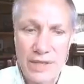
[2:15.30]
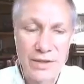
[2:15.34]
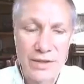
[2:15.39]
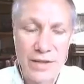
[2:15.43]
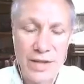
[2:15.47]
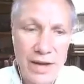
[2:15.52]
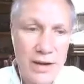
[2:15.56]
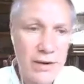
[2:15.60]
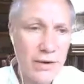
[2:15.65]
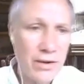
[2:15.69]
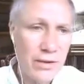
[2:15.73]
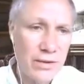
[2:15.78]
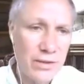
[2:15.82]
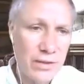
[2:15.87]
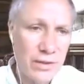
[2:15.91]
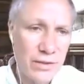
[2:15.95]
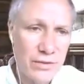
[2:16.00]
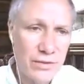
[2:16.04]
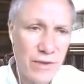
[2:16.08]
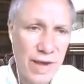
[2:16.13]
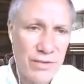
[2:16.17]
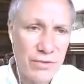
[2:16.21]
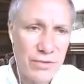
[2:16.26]
they are in
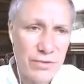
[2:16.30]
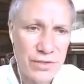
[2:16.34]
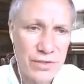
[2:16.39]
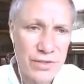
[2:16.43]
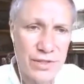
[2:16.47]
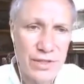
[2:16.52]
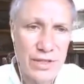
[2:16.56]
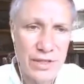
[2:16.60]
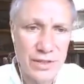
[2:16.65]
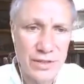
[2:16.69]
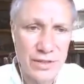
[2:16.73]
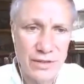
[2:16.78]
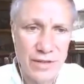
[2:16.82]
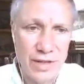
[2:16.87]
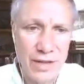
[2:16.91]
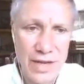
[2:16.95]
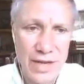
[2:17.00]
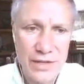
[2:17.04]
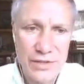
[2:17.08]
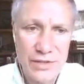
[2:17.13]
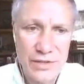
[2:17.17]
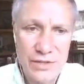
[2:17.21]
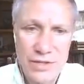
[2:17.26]
the driver's seat.
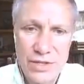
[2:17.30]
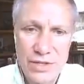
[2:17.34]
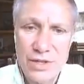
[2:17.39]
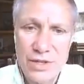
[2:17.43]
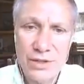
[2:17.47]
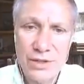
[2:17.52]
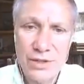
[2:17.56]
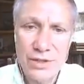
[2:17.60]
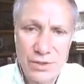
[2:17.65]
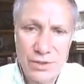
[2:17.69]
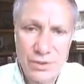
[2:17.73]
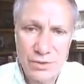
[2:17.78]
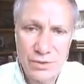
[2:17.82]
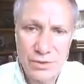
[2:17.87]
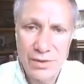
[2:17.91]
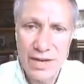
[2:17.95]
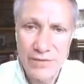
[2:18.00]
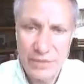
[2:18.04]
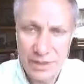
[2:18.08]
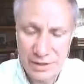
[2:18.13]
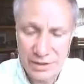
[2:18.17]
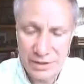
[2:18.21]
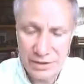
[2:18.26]
They steer your
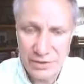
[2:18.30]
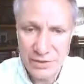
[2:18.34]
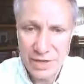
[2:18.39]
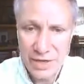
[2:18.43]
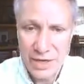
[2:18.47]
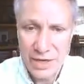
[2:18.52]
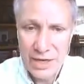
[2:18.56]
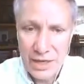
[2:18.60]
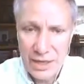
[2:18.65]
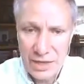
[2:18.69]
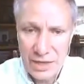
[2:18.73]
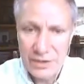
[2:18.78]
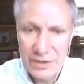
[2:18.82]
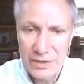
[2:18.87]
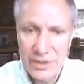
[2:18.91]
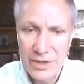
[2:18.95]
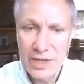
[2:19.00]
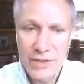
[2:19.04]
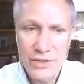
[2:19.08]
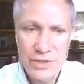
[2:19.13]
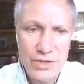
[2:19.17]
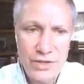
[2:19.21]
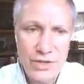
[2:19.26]
cravings.
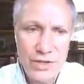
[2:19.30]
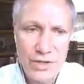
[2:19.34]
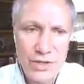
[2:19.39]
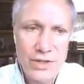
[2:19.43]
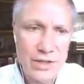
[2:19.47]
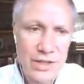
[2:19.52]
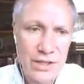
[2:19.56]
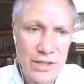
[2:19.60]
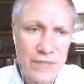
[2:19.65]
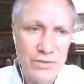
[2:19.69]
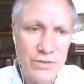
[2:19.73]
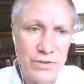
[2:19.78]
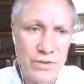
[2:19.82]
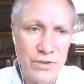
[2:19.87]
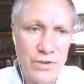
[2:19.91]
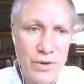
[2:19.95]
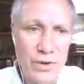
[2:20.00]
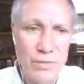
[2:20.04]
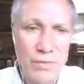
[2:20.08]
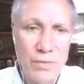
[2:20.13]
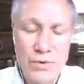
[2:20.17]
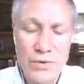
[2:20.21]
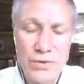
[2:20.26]
They steer even
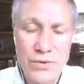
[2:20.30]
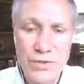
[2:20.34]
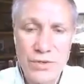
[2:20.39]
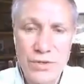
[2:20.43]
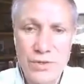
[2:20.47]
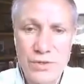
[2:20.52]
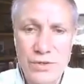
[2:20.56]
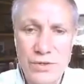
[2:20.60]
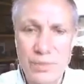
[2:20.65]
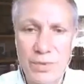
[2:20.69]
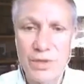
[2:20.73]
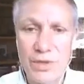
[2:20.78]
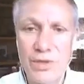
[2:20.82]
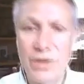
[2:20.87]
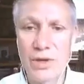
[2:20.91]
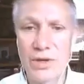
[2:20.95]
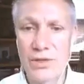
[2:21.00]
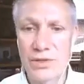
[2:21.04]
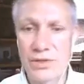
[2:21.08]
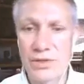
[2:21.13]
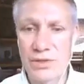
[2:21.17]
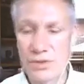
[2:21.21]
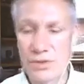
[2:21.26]
your emotions
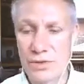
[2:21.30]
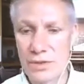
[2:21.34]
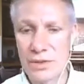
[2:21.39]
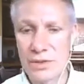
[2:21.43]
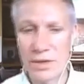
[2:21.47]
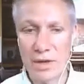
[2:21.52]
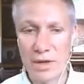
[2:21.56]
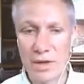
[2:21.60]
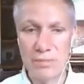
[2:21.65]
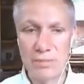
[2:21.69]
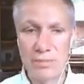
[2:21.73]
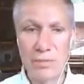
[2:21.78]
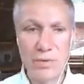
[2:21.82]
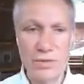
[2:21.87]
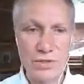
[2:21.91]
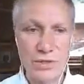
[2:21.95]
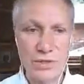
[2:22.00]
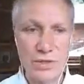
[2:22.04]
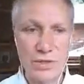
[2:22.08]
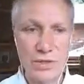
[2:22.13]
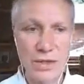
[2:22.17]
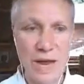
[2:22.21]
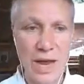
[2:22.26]
because certain
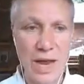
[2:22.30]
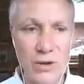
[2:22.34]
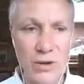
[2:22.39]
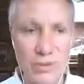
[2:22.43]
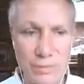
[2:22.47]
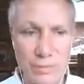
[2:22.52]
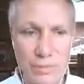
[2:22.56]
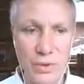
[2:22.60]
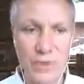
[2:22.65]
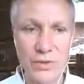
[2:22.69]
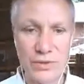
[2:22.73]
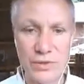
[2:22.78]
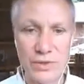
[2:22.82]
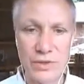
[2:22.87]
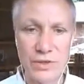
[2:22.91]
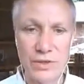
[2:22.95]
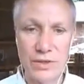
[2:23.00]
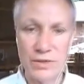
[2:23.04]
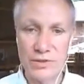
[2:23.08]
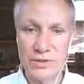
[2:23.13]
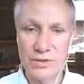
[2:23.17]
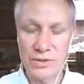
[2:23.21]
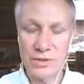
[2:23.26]
emotional
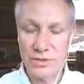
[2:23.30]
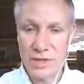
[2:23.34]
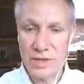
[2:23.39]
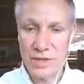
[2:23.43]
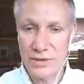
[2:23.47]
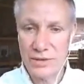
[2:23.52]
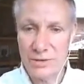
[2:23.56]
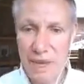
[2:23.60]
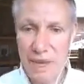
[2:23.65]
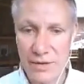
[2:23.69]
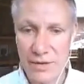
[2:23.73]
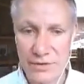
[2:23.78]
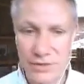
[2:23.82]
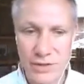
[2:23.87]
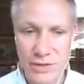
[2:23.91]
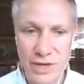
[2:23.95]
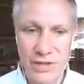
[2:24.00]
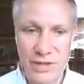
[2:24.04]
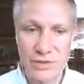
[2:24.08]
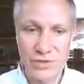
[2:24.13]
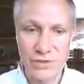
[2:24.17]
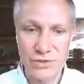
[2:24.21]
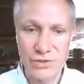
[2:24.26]
outbursts, you know, just like we have
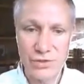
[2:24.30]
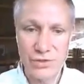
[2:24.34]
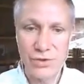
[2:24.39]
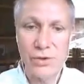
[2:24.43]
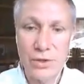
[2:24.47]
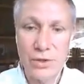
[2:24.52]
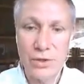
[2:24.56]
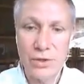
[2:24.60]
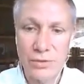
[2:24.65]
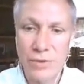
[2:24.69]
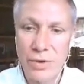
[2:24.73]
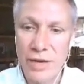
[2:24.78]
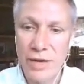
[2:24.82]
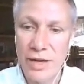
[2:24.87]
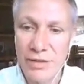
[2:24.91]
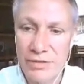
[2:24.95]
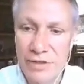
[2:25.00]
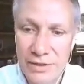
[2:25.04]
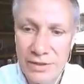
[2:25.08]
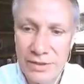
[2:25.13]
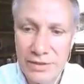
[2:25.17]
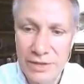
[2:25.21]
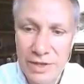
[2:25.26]
sudden sugar
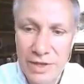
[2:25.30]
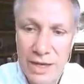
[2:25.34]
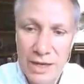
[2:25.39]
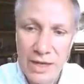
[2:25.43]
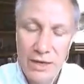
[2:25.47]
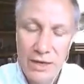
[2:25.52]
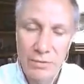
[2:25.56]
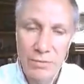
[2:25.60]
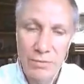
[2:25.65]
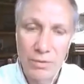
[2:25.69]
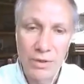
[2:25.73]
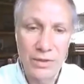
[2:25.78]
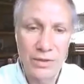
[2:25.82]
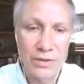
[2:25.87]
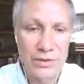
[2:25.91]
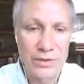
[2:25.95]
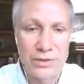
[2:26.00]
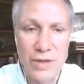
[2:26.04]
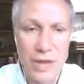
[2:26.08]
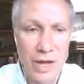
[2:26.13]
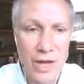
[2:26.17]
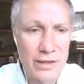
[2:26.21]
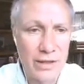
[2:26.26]
cravings, well,
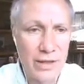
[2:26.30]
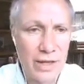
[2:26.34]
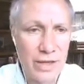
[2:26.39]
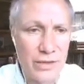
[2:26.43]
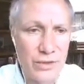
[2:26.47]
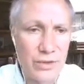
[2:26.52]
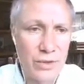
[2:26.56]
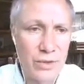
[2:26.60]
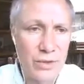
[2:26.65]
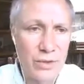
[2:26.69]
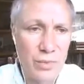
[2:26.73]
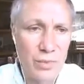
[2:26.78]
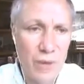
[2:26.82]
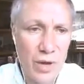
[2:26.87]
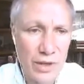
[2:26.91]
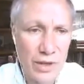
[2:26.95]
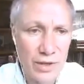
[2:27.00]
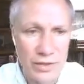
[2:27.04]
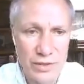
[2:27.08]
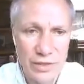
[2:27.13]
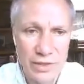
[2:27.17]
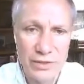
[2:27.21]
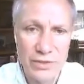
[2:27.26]
it's not that your
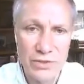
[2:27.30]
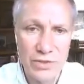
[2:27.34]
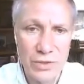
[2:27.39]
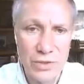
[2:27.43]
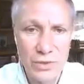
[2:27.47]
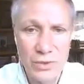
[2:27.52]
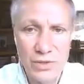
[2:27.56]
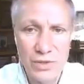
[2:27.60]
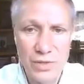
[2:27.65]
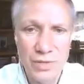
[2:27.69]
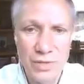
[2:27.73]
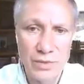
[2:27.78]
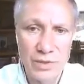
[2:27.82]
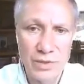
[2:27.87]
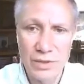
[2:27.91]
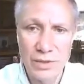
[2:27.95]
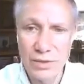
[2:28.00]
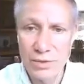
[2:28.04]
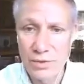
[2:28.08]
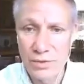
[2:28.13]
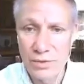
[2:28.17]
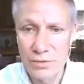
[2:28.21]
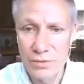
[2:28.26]
body says, do something
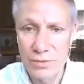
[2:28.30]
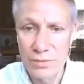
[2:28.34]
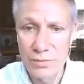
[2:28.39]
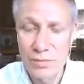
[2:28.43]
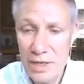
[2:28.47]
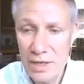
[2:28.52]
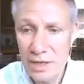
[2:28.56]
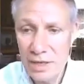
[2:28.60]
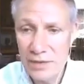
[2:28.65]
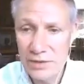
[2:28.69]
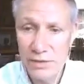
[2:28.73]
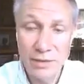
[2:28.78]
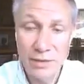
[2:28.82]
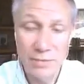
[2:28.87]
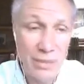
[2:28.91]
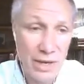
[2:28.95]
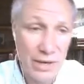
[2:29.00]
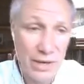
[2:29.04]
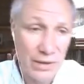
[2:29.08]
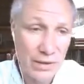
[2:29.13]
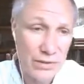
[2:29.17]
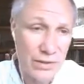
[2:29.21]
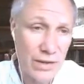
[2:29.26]
good for me. It's the
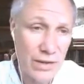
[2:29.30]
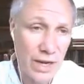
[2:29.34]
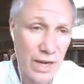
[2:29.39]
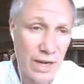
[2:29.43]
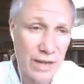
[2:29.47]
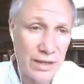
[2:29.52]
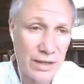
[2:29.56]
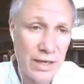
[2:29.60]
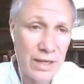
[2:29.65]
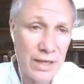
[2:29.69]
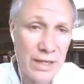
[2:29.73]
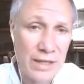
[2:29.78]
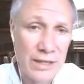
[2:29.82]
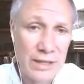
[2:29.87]
parasite,